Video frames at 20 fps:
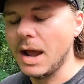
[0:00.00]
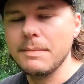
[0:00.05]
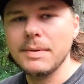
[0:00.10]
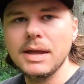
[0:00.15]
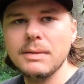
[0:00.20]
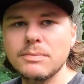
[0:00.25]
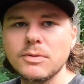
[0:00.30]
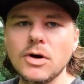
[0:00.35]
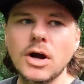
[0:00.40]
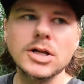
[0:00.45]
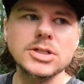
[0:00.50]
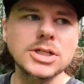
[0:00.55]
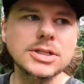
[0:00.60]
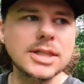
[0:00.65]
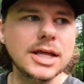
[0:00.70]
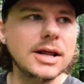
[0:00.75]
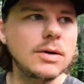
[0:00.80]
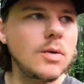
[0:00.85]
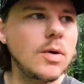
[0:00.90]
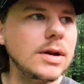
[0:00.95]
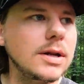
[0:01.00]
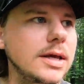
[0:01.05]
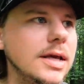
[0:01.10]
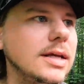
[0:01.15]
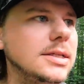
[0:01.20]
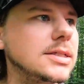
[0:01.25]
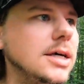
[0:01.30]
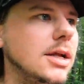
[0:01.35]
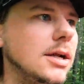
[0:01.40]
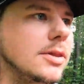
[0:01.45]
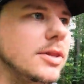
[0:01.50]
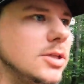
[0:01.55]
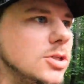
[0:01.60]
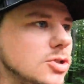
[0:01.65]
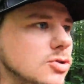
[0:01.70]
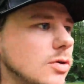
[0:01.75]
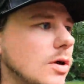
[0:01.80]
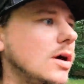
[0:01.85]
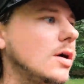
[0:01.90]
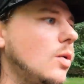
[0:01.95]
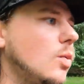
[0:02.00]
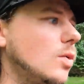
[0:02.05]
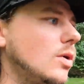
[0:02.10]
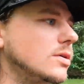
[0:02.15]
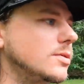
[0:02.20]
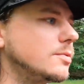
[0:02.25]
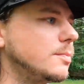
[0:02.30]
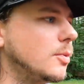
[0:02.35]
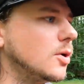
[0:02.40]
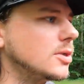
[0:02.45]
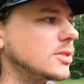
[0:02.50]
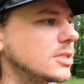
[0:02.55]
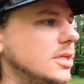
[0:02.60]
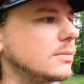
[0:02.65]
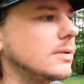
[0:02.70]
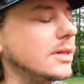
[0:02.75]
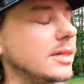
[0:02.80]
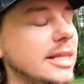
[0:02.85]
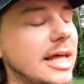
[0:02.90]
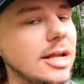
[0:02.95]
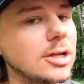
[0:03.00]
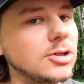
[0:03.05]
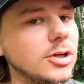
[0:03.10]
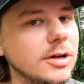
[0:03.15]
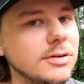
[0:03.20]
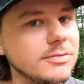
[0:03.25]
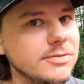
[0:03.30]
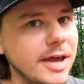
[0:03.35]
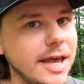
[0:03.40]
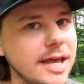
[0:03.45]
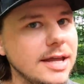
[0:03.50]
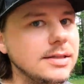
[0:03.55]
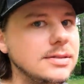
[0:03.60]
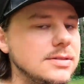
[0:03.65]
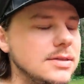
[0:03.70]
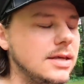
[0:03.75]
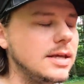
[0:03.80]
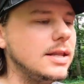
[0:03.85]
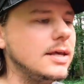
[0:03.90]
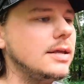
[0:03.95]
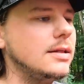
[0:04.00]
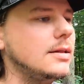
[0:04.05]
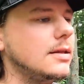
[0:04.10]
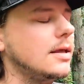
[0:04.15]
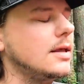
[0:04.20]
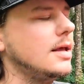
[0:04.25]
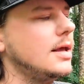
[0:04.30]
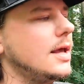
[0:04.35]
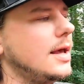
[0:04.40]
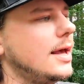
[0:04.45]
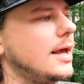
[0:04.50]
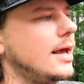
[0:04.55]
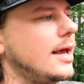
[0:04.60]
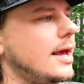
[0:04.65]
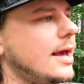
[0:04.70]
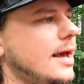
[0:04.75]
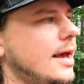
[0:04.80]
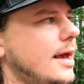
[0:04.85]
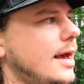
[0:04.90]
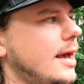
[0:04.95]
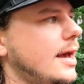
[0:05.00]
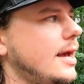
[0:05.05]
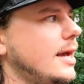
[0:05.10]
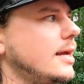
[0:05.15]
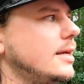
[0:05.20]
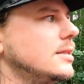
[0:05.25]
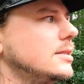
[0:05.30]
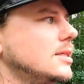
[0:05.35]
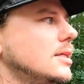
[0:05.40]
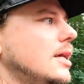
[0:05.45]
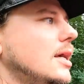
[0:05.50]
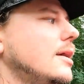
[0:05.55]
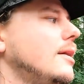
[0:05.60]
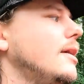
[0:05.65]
A main project that I wanted to get done on this truck was put some electric fans in it, and